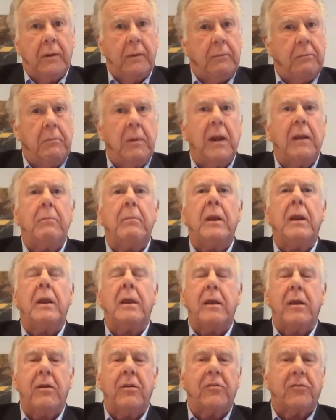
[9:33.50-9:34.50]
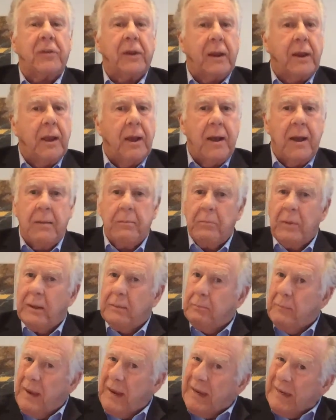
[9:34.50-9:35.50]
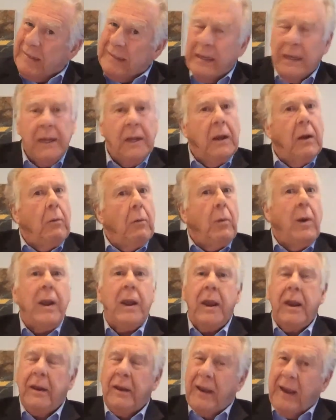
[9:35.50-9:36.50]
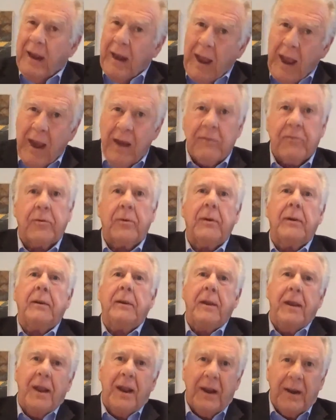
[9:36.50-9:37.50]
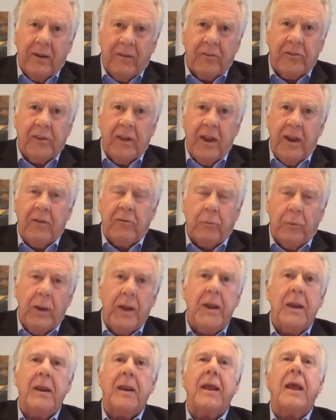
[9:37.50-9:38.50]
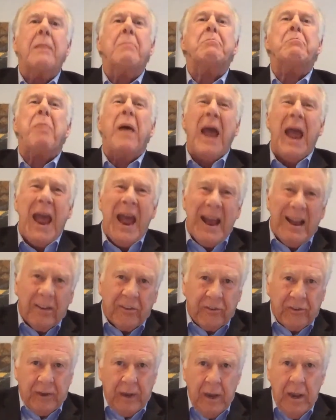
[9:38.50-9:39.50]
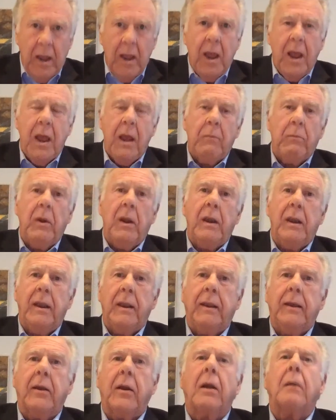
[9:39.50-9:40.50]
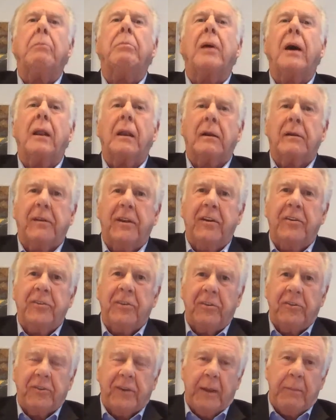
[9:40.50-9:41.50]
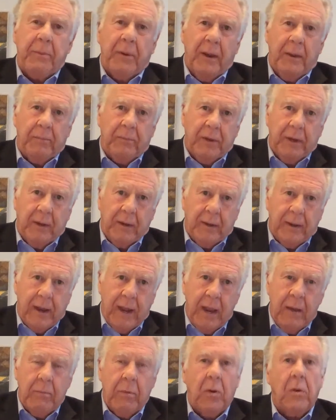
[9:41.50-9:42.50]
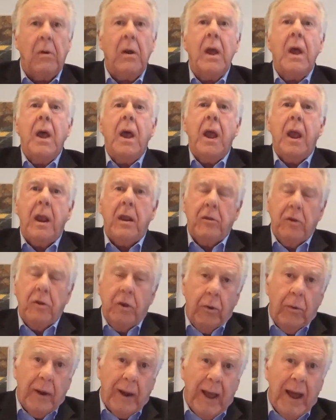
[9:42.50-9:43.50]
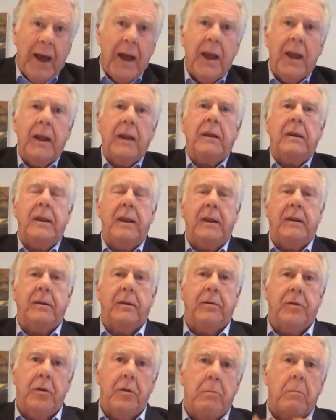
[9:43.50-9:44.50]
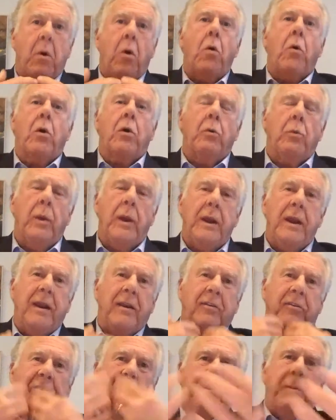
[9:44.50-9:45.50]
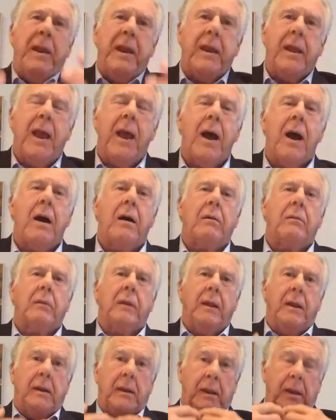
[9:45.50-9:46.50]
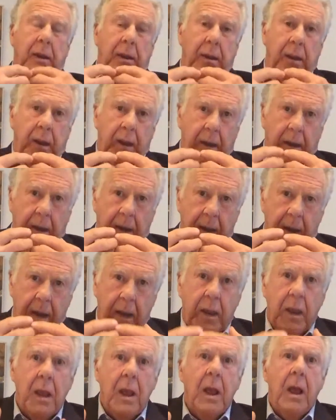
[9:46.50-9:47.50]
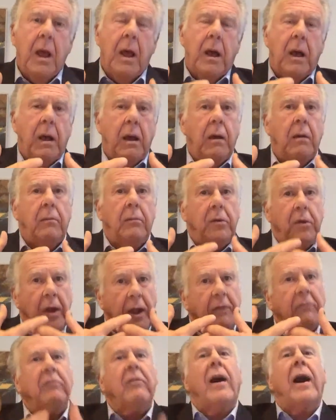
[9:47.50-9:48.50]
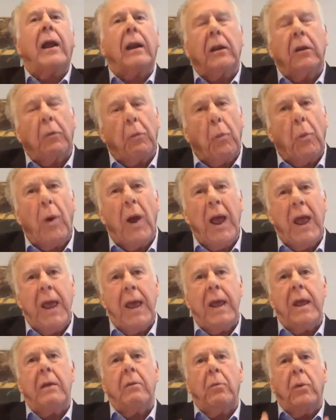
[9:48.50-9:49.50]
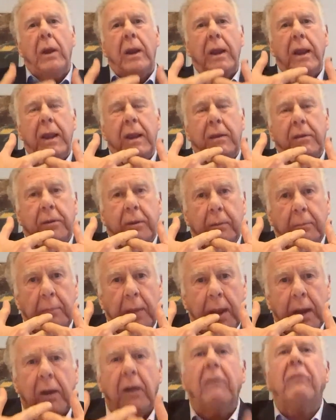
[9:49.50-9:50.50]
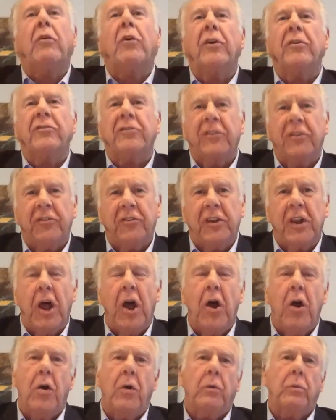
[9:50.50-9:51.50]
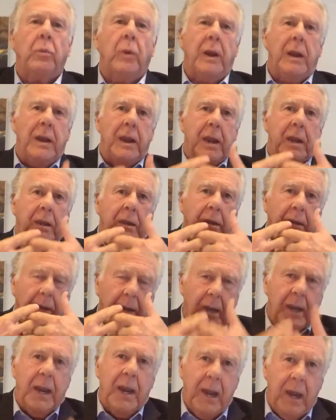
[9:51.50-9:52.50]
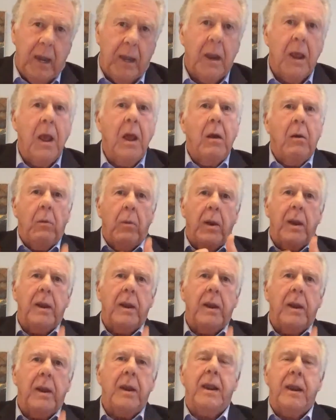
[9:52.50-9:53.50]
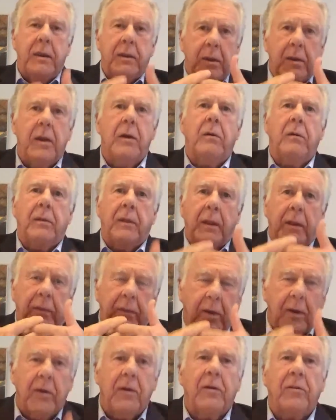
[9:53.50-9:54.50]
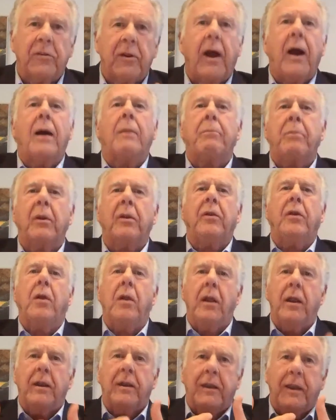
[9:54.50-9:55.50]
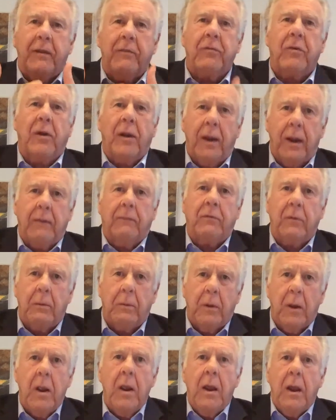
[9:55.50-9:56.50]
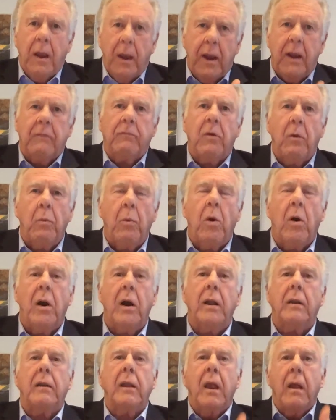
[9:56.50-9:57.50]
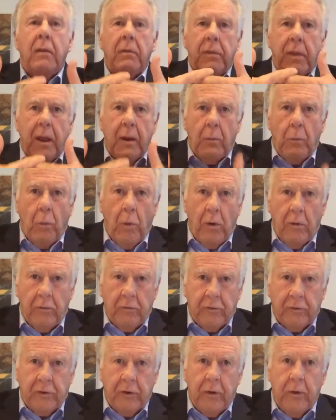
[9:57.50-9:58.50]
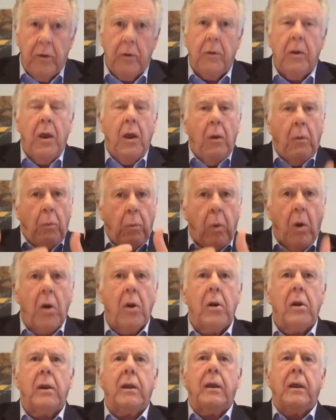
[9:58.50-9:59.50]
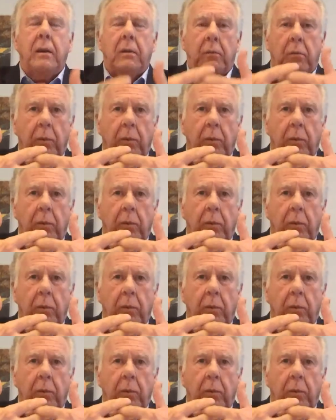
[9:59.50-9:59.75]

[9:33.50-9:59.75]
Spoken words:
many, many years to come. But man, we need to get after it in the United States. We need to get past, and we need to get our politicians stepping up to the table. And you and I need to do more. We need to speak out in a nonviolent way. We need to make our voices known. We need to lead. We need to know that there's opportunity for everyone that wants to work and